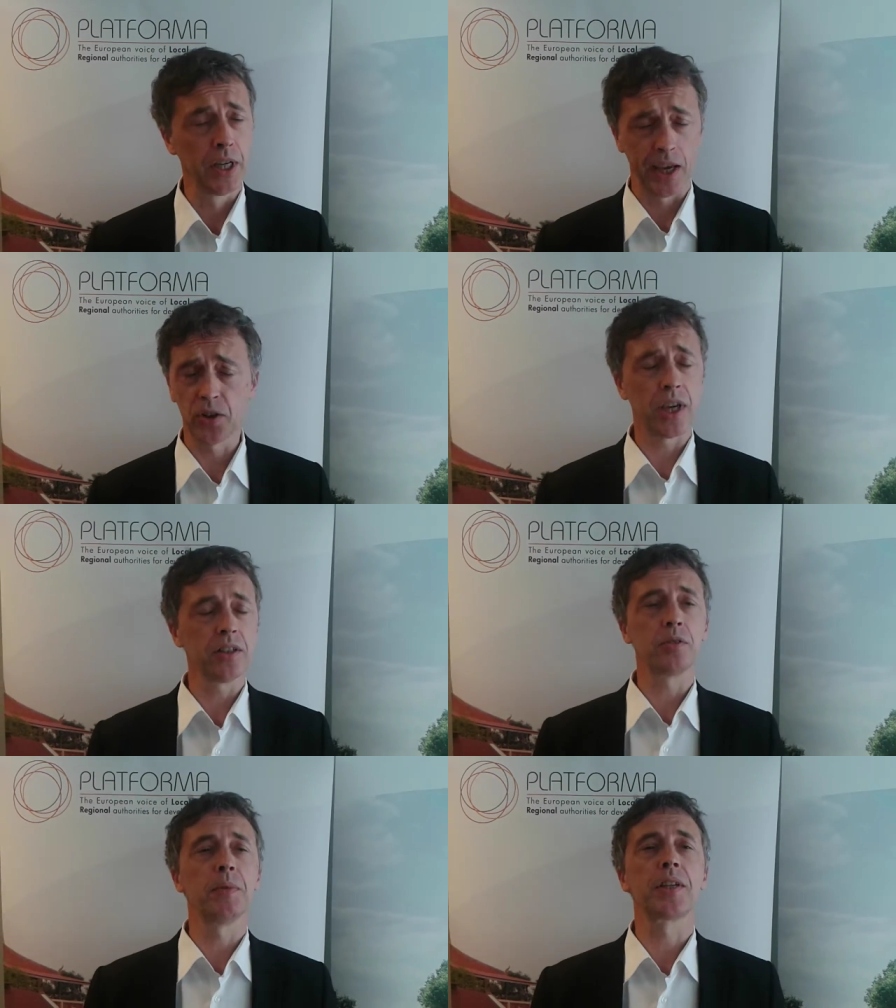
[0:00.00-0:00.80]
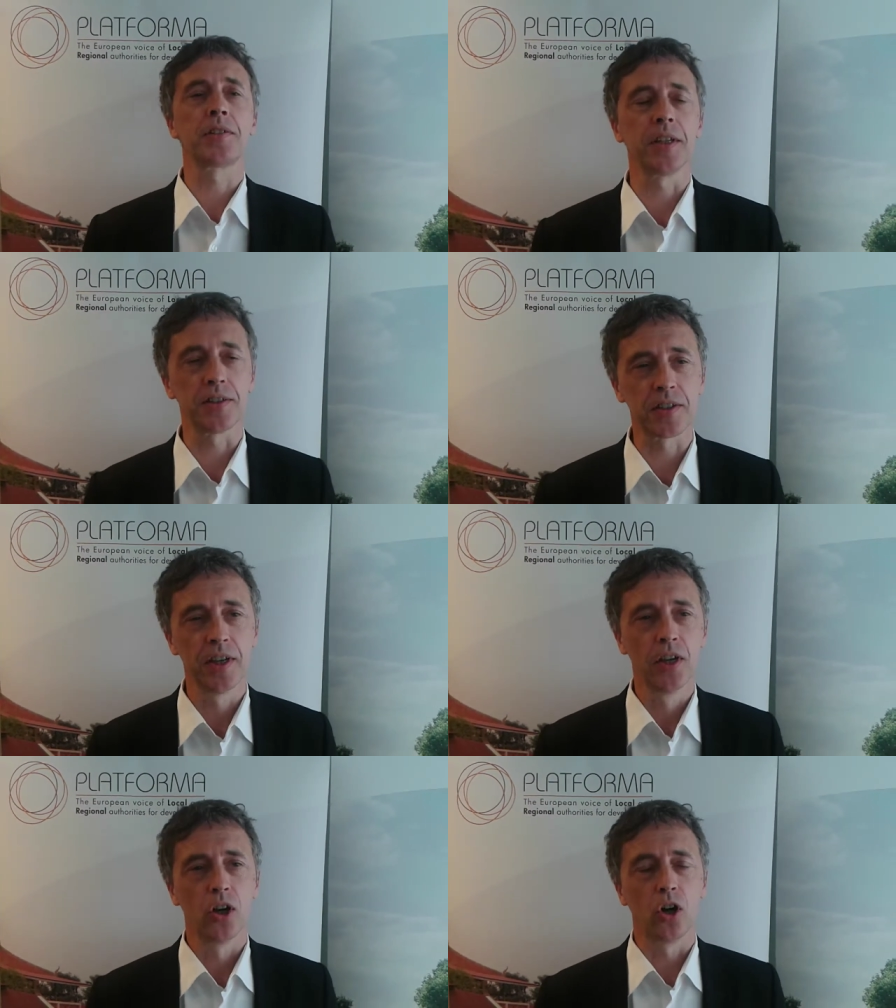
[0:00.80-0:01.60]
And again, it makes sense.
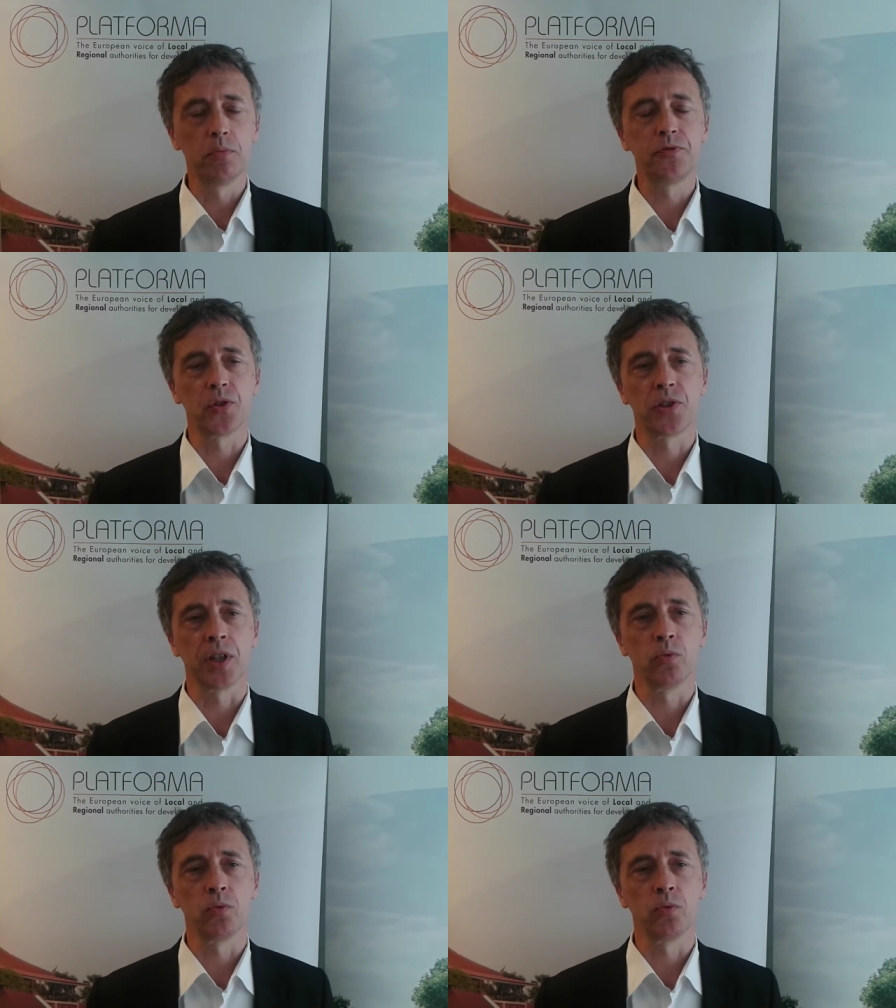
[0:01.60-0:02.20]
Obviously,